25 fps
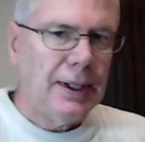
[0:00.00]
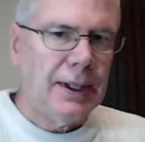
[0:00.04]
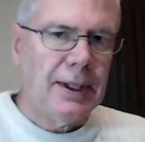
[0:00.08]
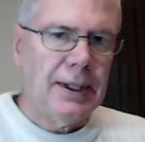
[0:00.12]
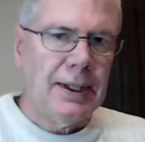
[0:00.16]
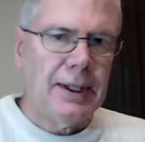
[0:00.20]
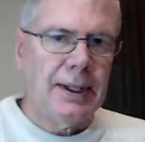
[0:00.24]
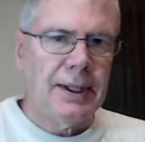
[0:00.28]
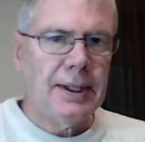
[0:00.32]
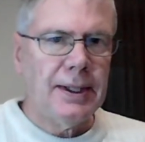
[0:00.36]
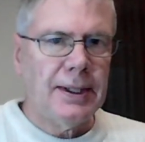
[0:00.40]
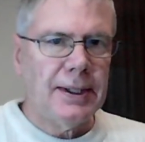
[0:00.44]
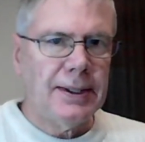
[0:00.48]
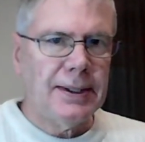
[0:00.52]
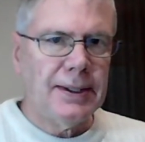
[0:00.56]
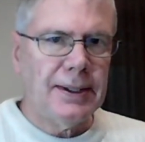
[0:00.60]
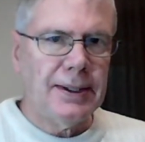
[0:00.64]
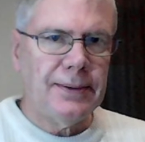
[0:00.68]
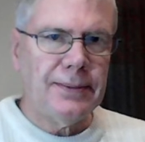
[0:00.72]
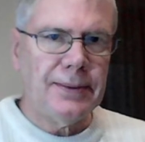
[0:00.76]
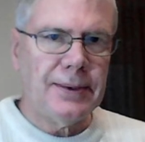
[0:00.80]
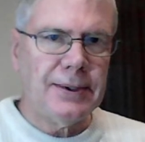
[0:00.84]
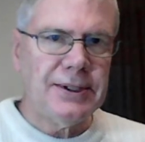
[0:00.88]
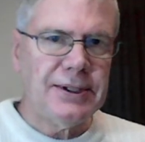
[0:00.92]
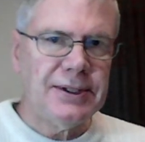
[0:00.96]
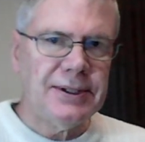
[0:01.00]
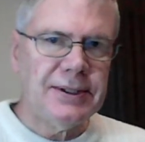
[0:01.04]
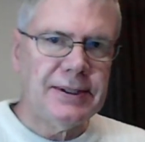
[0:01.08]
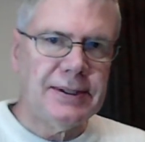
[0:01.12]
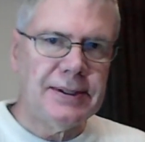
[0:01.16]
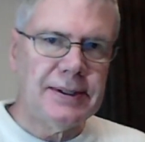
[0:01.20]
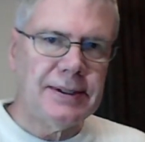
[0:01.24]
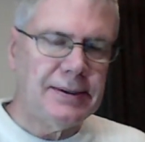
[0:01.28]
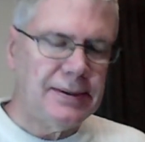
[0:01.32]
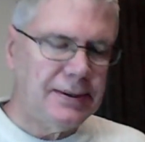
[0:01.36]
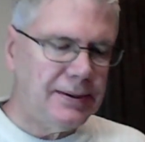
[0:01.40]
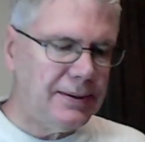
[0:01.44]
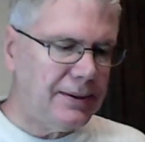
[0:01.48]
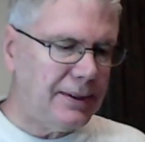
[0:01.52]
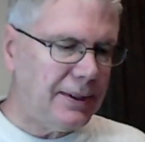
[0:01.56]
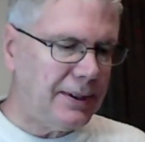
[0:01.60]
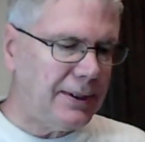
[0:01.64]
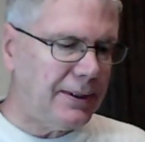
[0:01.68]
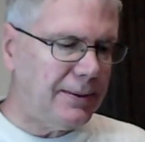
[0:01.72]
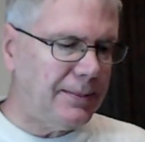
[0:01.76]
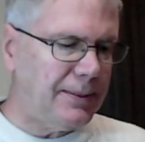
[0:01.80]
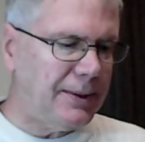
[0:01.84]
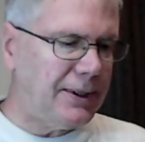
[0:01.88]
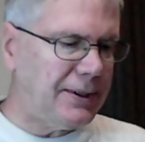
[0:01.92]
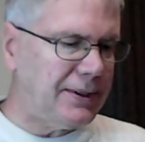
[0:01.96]
And they're
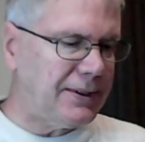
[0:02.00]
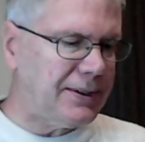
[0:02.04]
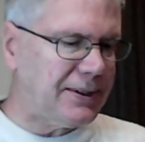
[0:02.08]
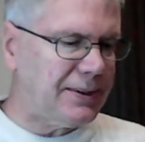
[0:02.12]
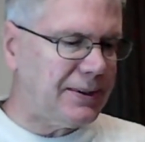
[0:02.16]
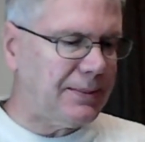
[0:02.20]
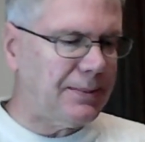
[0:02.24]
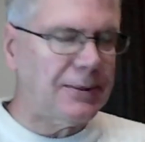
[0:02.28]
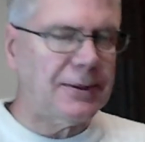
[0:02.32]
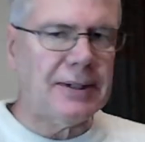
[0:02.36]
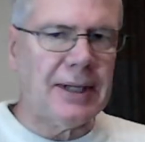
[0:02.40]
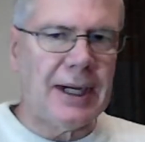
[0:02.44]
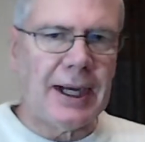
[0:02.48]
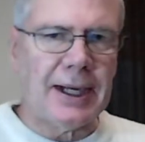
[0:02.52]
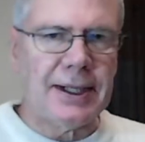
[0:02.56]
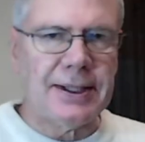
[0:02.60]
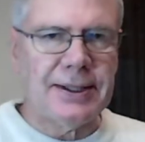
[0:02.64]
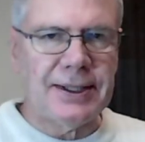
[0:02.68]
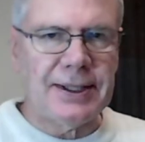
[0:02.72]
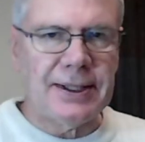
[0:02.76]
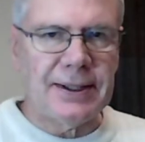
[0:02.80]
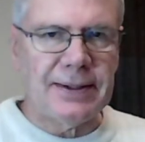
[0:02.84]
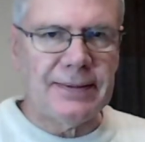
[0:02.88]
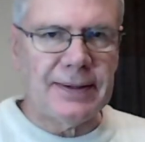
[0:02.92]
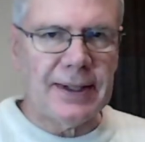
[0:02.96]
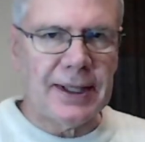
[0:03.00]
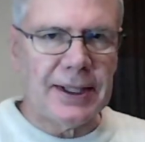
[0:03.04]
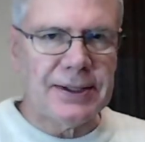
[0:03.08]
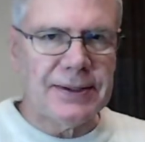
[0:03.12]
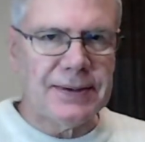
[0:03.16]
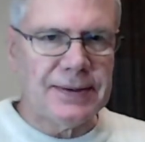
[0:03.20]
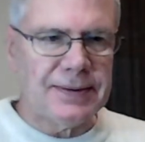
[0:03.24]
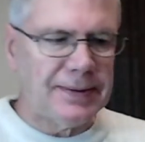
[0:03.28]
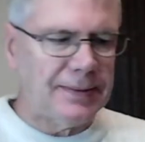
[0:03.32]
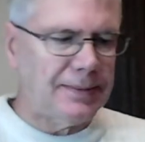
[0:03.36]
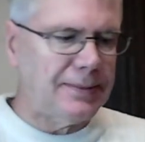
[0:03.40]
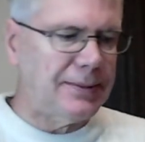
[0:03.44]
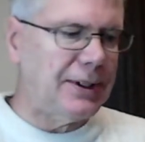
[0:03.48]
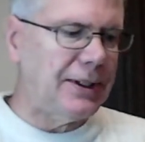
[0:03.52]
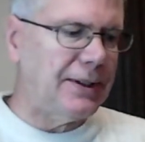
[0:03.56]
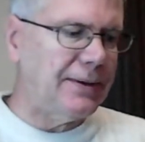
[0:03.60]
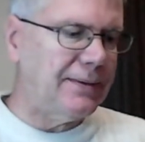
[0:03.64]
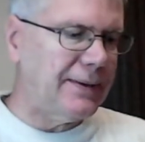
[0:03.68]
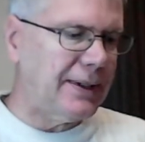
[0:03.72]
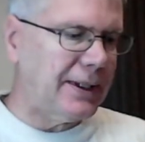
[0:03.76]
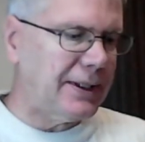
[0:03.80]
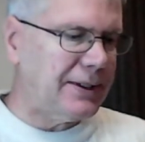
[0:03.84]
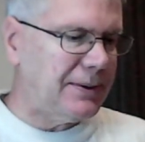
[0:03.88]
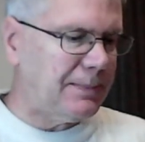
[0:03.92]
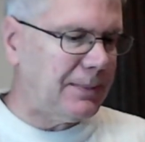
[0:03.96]
telling me to subtract g of x from g of
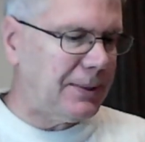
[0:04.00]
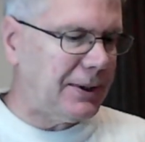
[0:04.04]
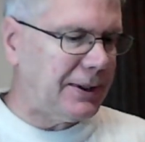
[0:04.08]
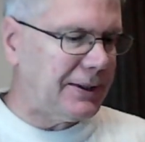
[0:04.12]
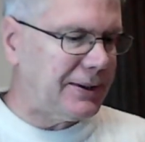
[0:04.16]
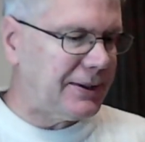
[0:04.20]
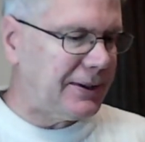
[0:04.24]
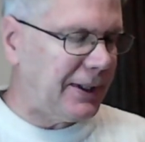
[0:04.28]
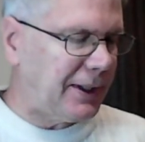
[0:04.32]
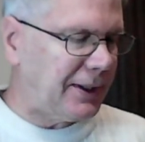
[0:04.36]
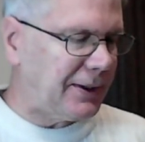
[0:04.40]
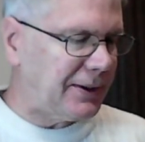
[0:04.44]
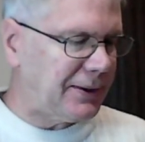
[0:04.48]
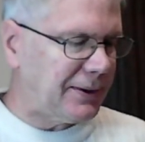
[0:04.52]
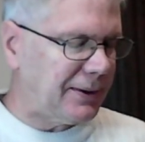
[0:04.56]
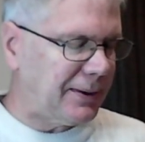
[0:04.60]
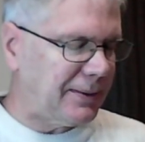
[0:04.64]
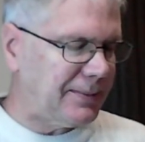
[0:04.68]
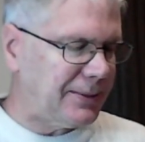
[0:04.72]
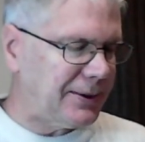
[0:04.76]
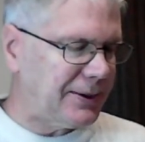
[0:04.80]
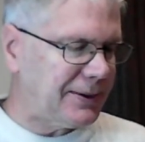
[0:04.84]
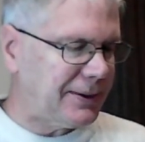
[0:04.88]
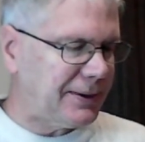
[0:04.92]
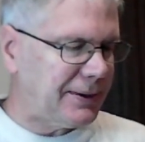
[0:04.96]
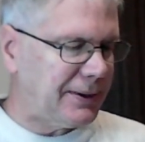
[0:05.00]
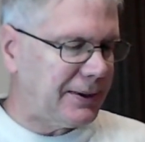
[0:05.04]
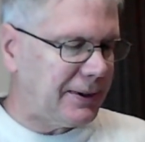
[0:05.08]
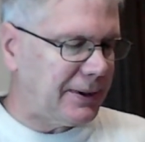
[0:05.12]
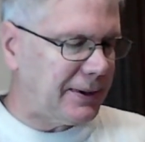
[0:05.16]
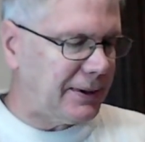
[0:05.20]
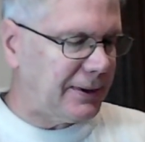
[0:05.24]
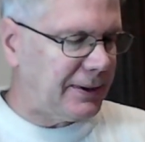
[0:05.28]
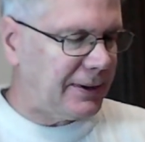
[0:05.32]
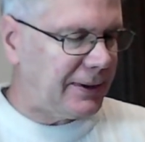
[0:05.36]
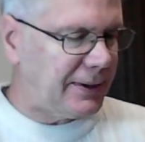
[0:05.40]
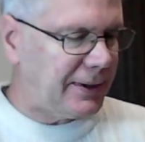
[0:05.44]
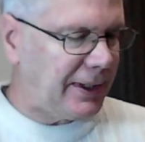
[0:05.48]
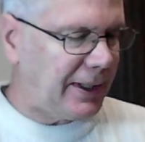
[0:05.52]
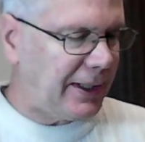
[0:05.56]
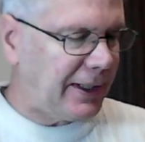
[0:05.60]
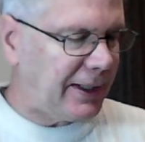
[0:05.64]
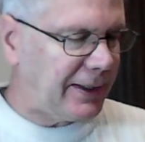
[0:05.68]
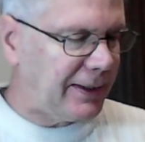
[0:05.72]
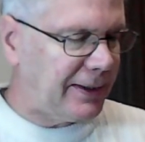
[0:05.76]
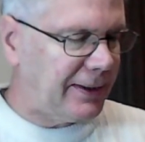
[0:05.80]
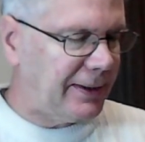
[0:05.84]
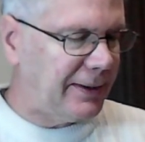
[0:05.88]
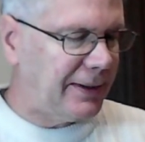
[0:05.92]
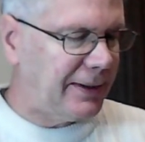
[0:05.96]
x plus h. So I'm just going to
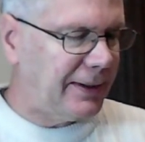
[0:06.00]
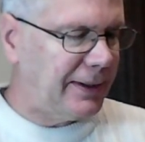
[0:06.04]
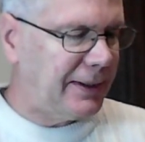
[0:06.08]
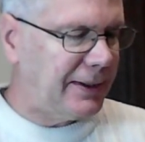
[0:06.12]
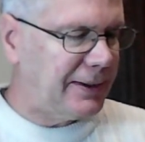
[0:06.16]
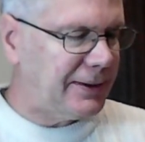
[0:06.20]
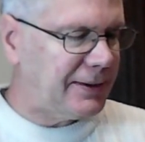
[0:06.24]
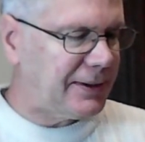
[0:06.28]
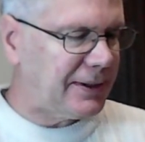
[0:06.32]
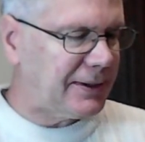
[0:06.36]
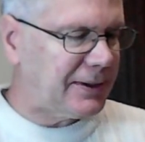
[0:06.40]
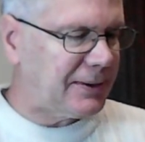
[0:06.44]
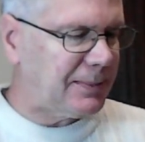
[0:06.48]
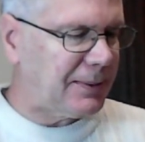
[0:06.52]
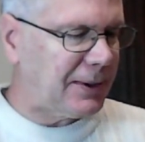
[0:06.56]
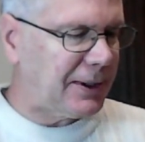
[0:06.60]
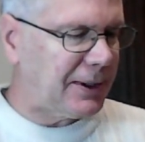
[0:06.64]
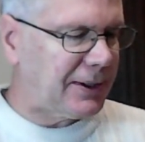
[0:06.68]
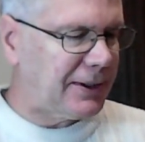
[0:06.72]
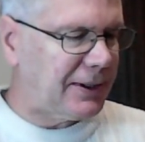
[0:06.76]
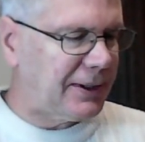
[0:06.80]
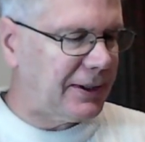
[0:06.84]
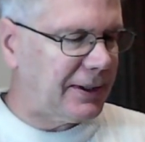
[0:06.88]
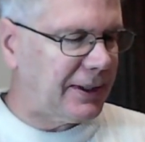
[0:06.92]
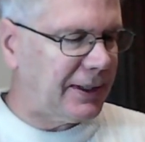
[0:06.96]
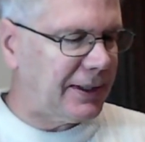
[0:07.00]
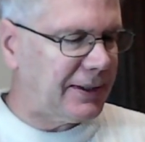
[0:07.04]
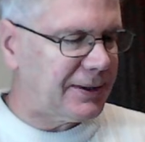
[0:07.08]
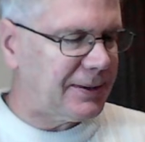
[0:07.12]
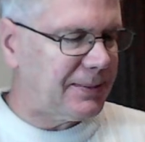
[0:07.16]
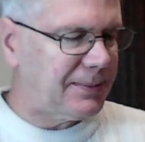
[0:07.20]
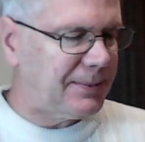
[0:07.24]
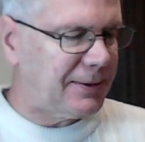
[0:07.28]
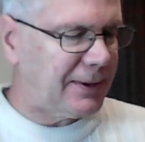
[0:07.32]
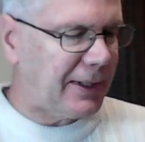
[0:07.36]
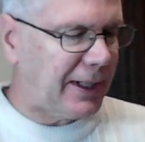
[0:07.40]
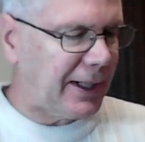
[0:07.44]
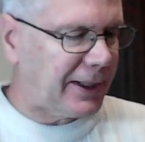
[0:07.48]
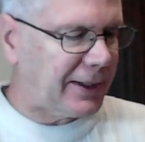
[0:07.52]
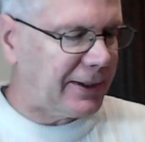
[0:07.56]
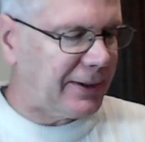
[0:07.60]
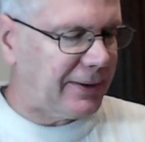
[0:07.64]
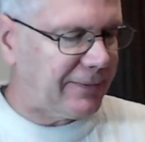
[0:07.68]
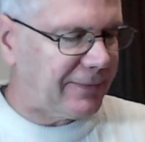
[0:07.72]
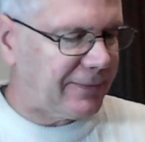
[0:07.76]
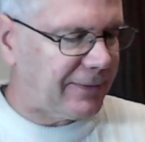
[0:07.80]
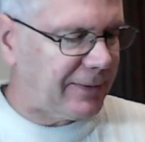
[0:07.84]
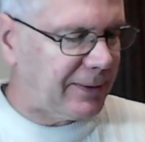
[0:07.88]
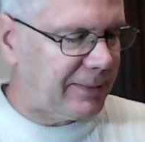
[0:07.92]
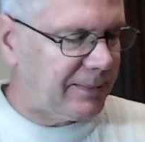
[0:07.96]
take this expression and subtract
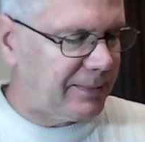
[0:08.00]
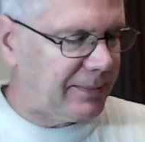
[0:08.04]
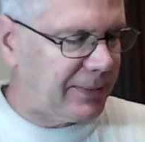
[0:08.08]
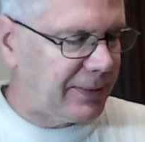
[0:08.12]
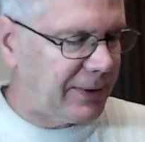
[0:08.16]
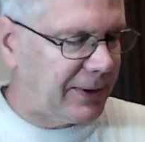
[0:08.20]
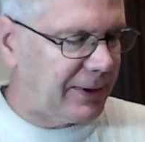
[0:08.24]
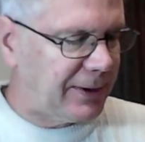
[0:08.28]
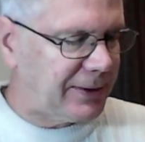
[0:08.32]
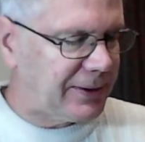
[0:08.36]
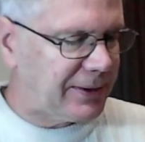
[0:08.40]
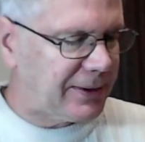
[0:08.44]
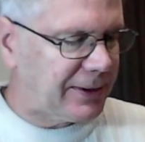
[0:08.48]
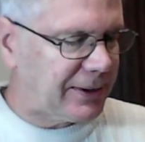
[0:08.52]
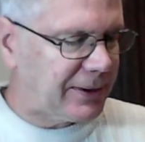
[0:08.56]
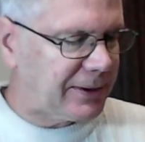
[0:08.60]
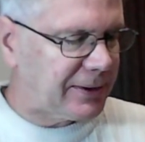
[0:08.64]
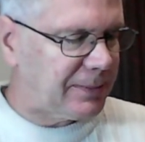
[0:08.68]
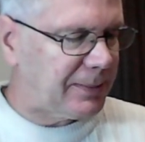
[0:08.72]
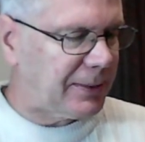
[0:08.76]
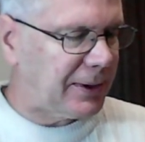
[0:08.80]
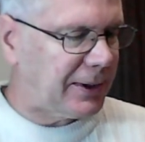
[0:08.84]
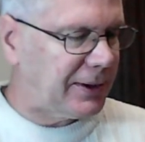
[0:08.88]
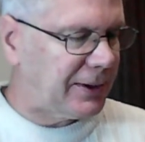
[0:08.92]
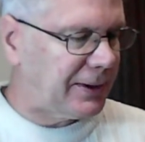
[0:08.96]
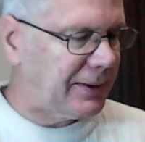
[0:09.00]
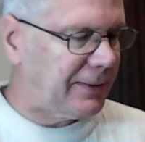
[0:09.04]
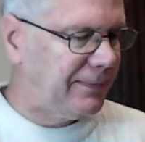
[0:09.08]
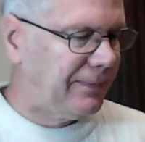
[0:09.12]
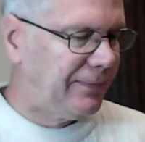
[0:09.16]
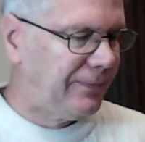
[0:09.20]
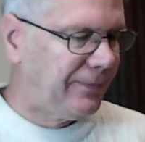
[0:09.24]
it from this expression.